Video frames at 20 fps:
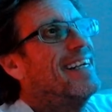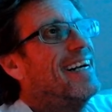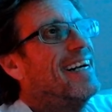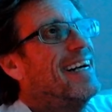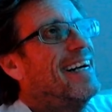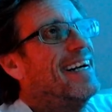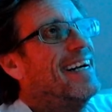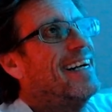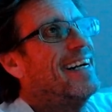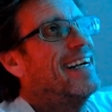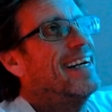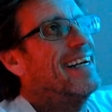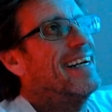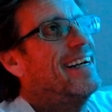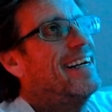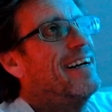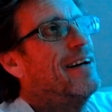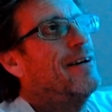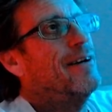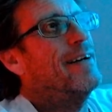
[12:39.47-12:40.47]

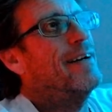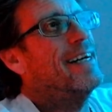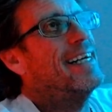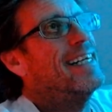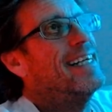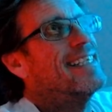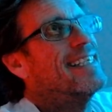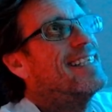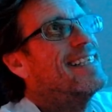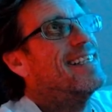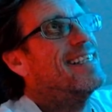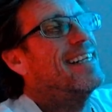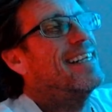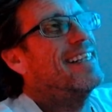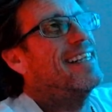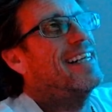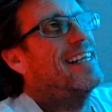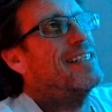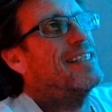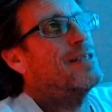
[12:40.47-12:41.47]
OS
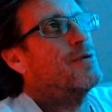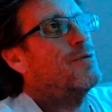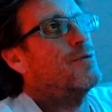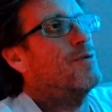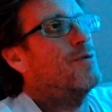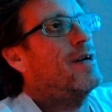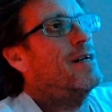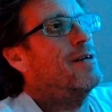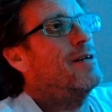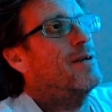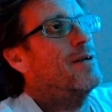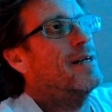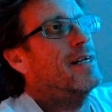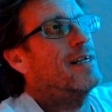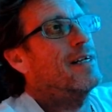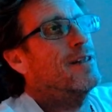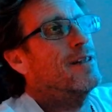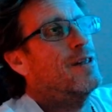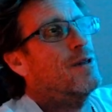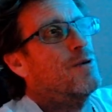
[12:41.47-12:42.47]
that's
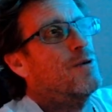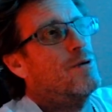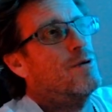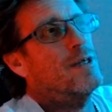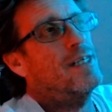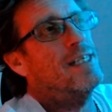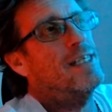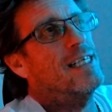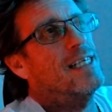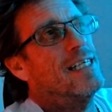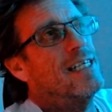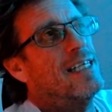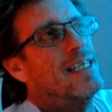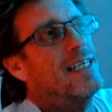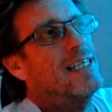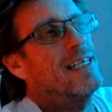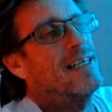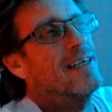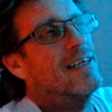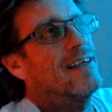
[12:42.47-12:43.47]
rendering
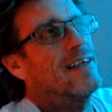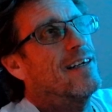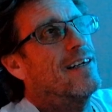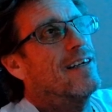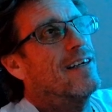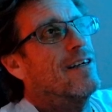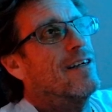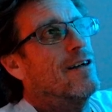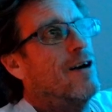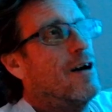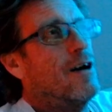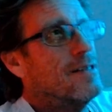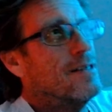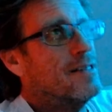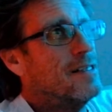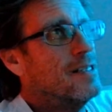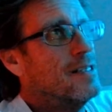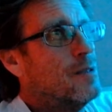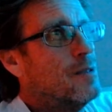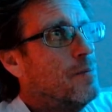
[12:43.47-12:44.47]
3D
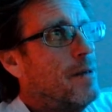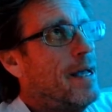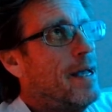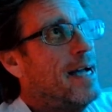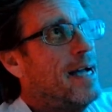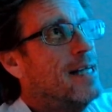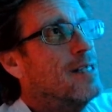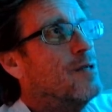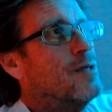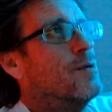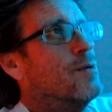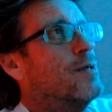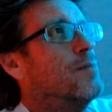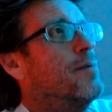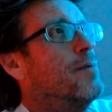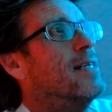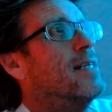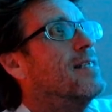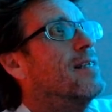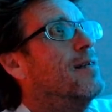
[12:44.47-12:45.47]
Gaussian splats, which
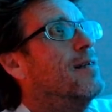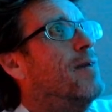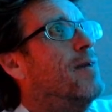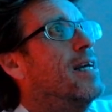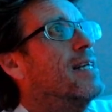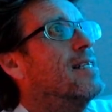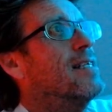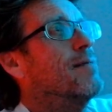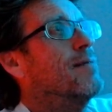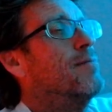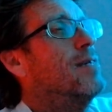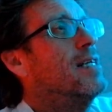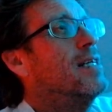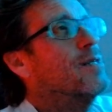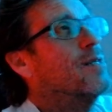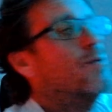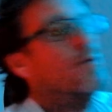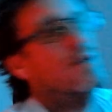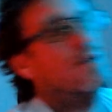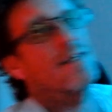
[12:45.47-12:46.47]
basically
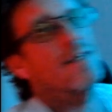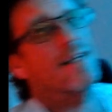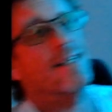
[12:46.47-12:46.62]
means once I